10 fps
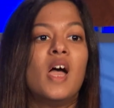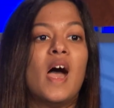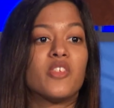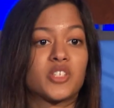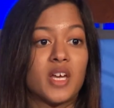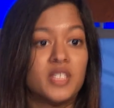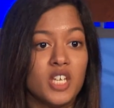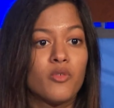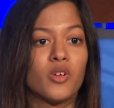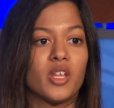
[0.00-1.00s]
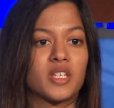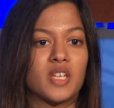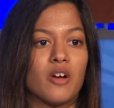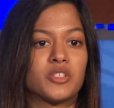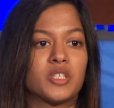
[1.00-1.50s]
and this idea of a linked
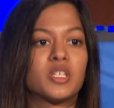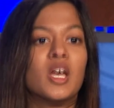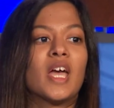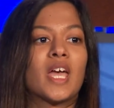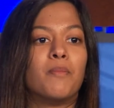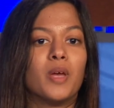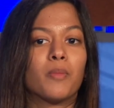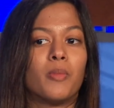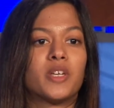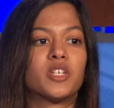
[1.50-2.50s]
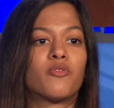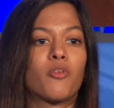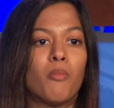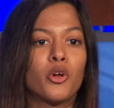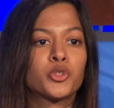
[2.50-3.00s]
analysis can be implemented for
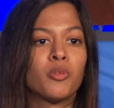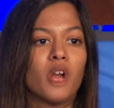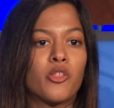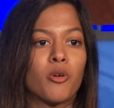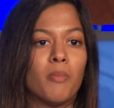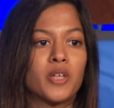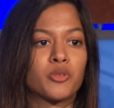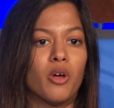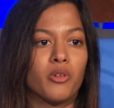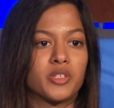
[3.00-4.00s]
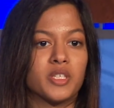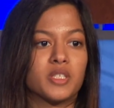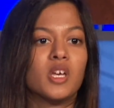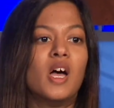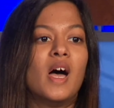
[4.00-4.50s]
multiple other mental illnesses